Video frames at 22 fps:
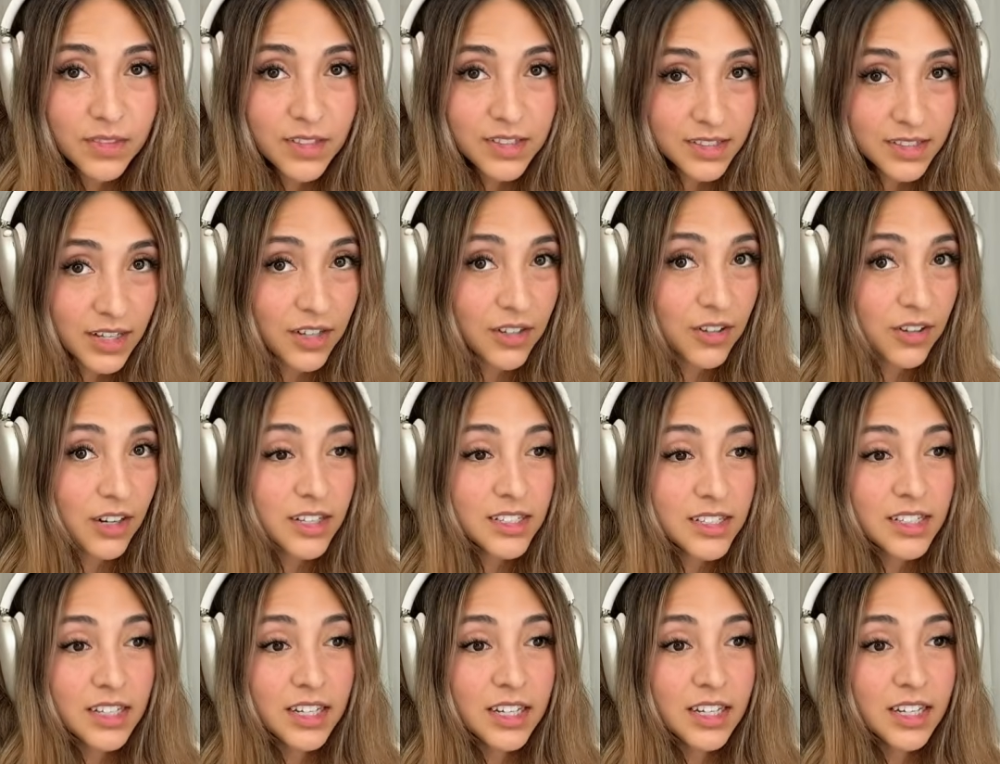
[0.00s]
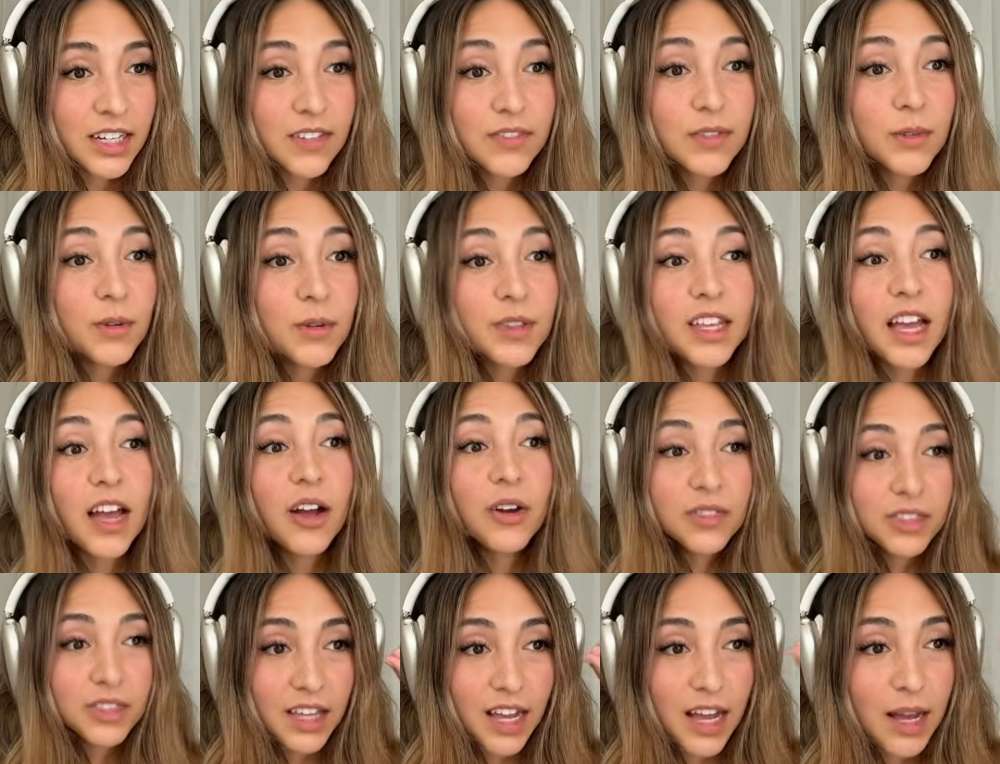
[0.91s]
Isn't that crazy? Even
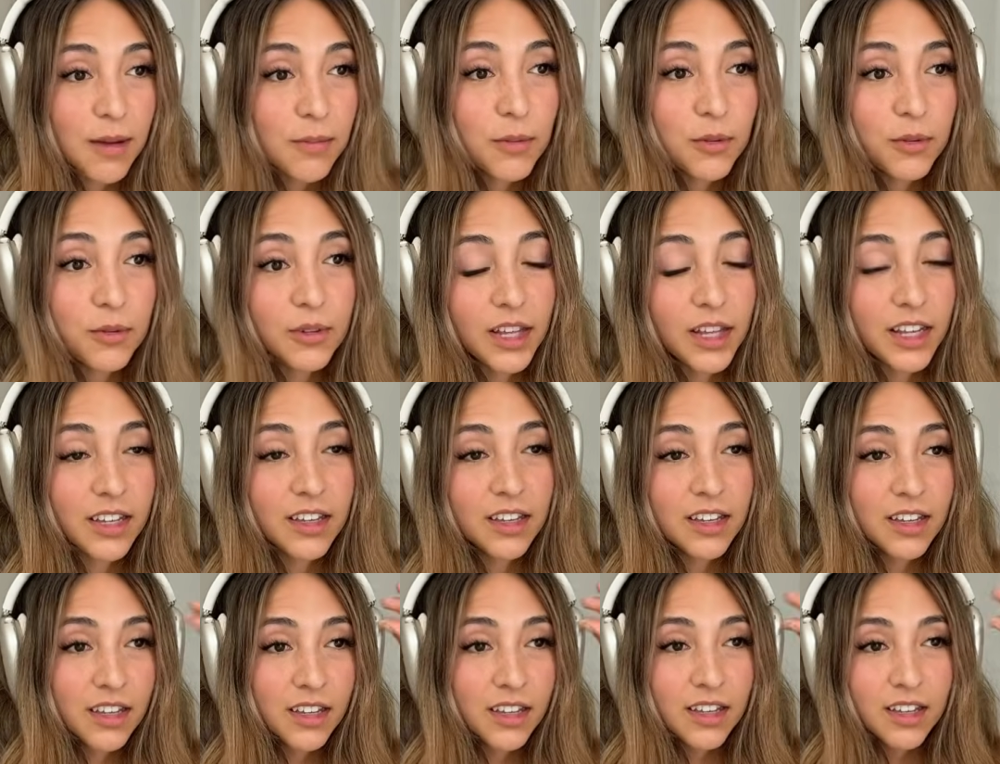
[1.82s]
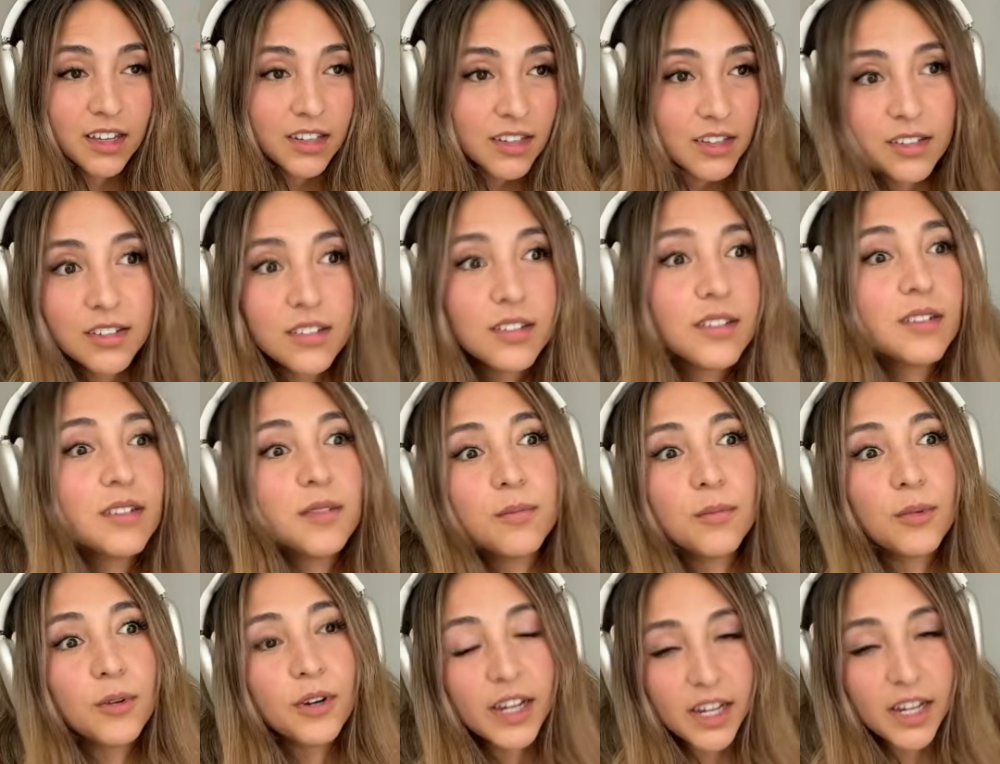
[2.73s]
without the Apple like
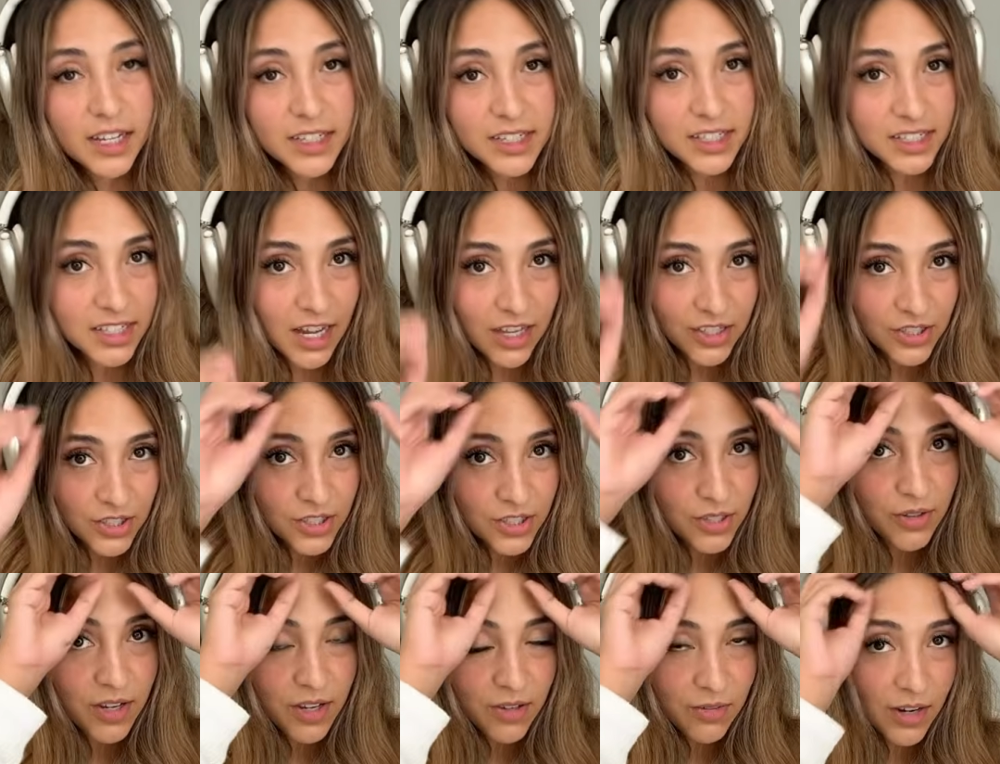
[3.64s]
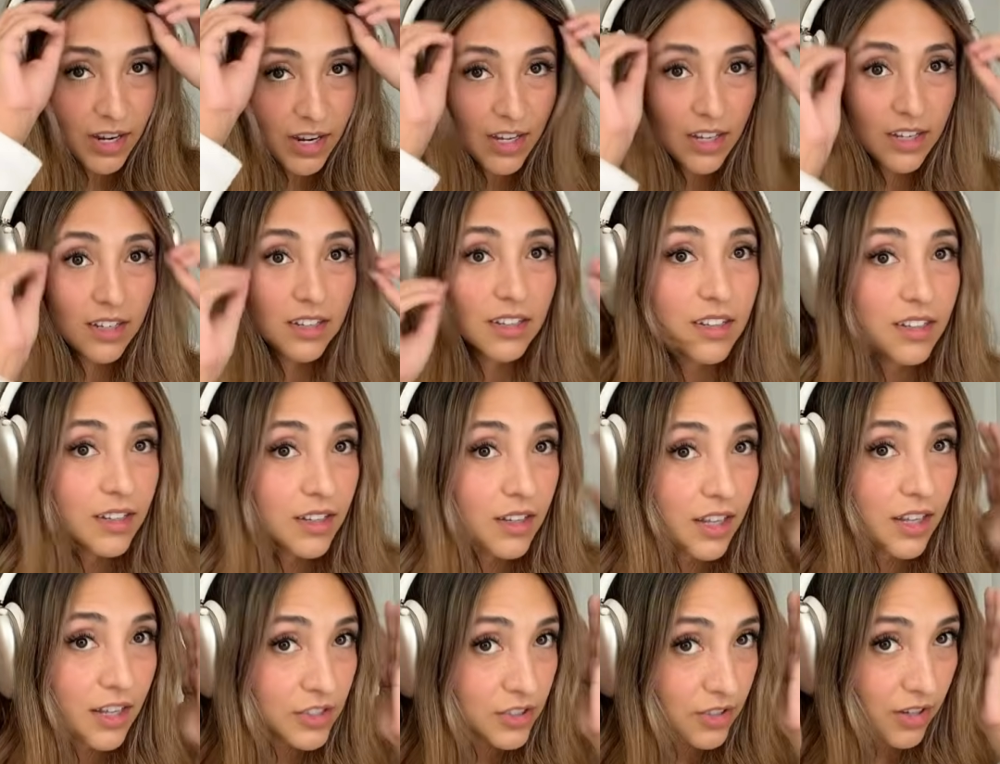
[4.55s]
brand attached to it, right?
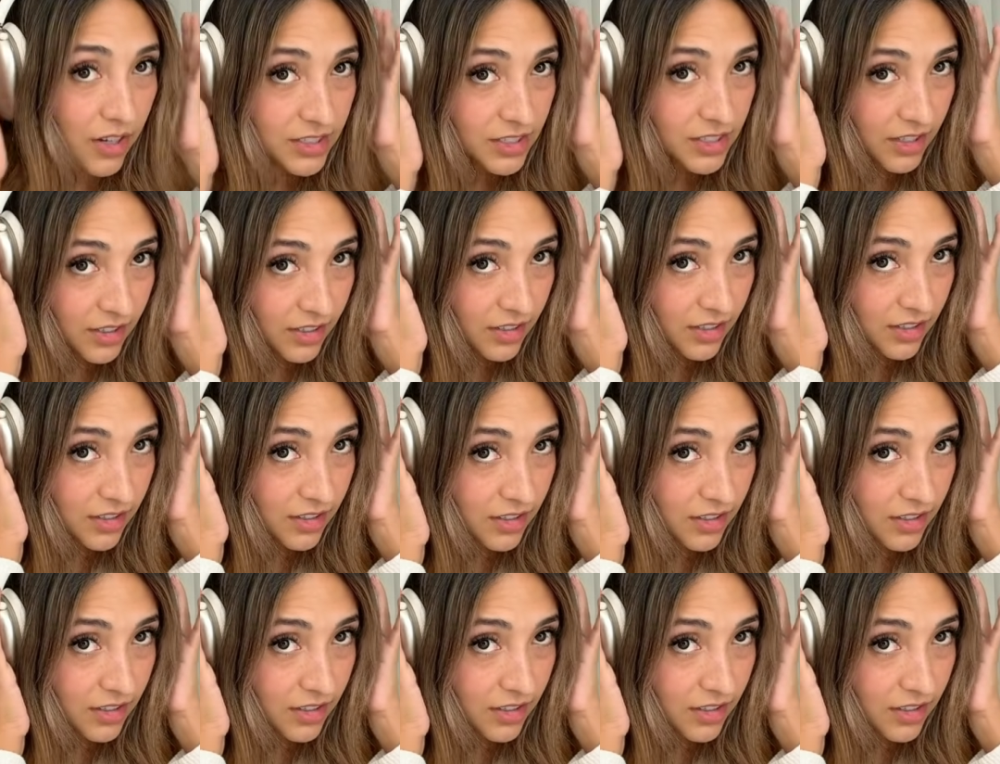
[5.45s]
It's crazy.